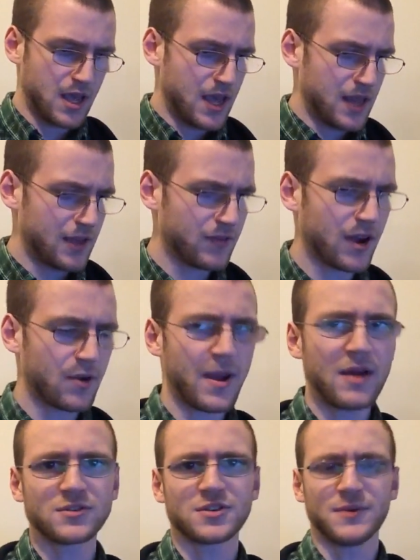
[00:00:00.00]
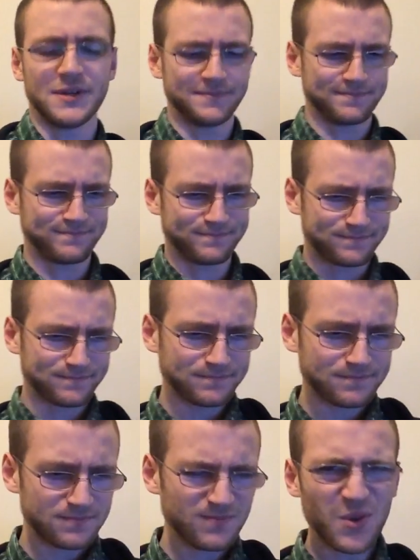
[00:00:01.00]
got around to it.
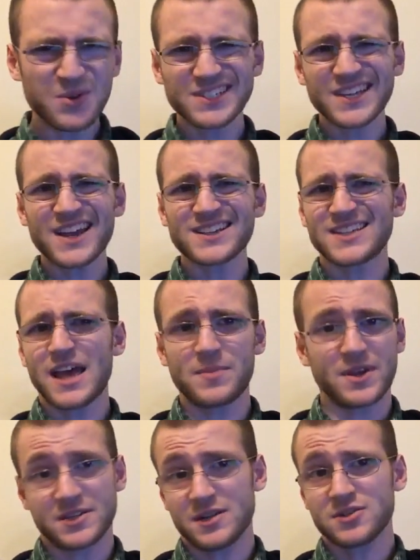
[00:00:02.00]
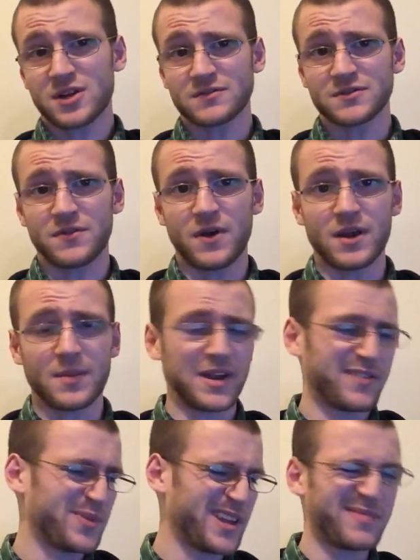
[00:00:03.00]
Which is kind of sad because airsoft's fun. I mean,
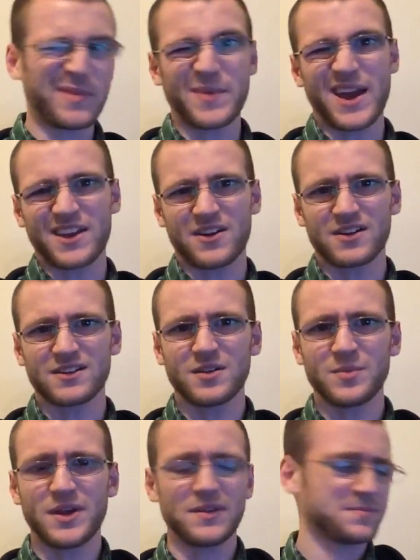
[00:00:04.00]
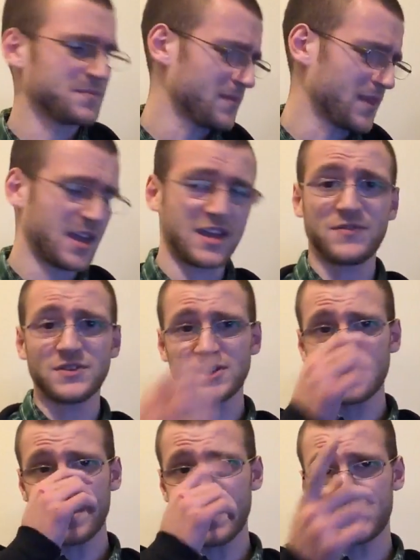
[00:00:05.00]
I've played in my backyard a little bit. If you've
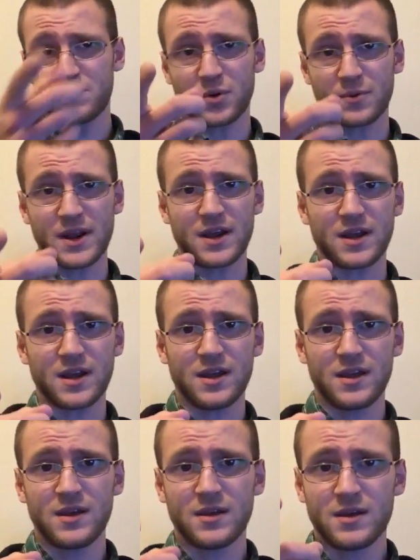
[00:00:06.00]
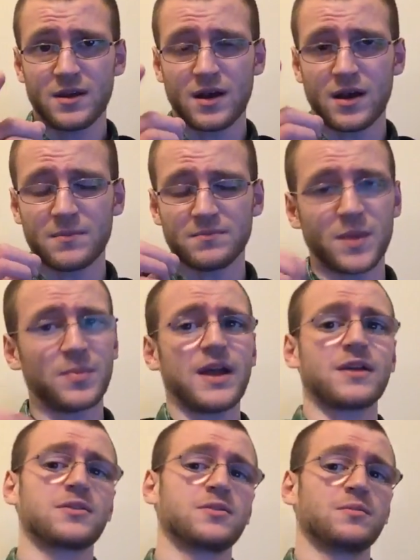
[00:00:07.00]
seen my Beretta, the
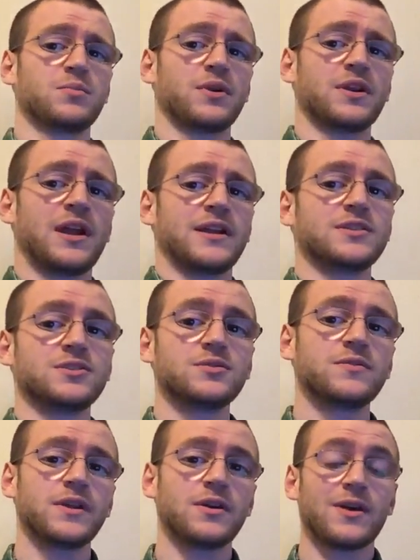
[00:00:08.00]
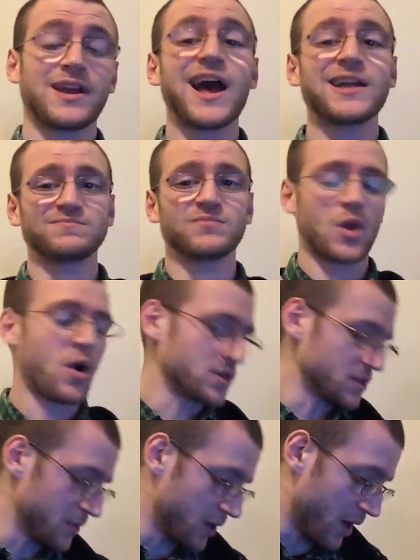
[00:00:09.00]
Black Lagoon Beretta 92 video I got,
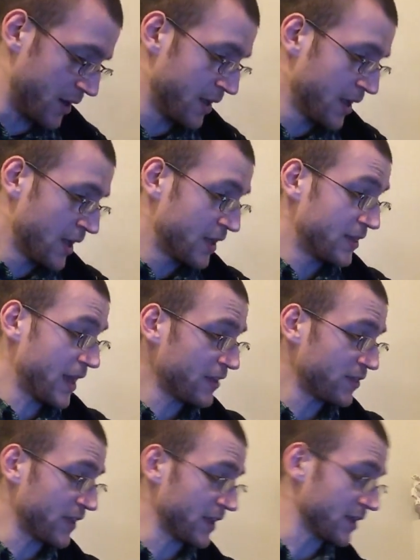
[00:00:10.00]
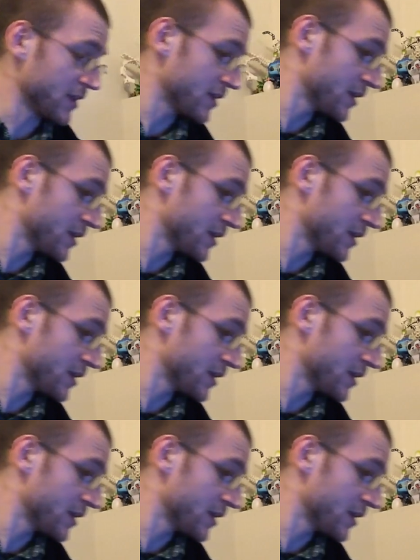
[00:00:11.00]
awesome gun. That thing,